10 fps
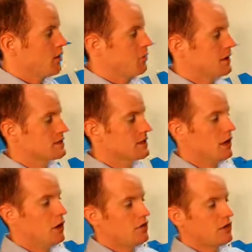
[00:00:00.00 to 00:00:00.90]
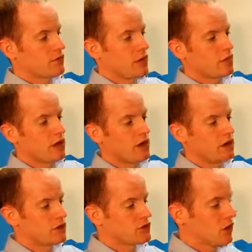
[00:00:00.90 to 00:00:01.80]
passing that over the rope guide
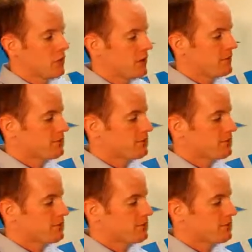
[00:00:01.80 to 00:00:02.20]
at the top.